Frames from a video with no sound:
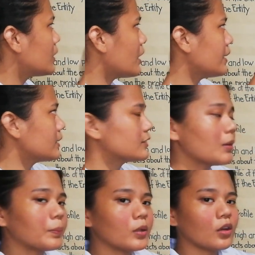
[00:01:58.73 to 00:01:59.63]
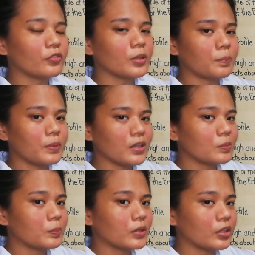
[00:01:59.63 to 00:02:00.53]
An example of the peak
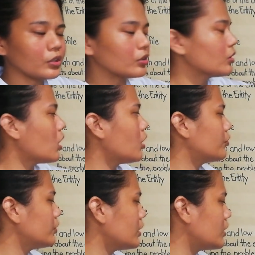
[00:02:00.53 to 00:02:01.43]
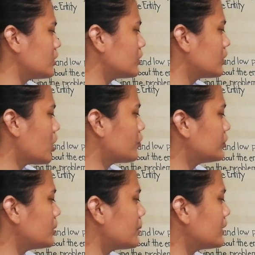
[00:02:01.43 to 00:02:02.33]
period of
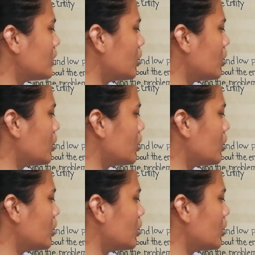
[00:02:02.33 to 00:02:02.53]
the Manila